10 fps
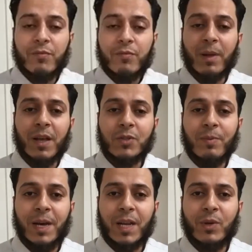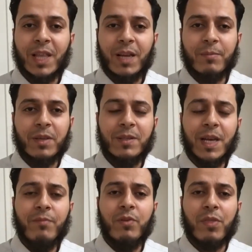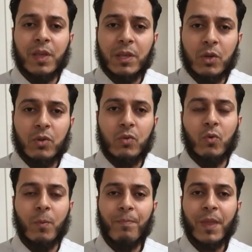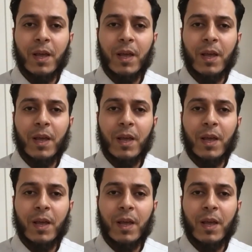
from Allah subhanahu wa ta'ala because everything you do,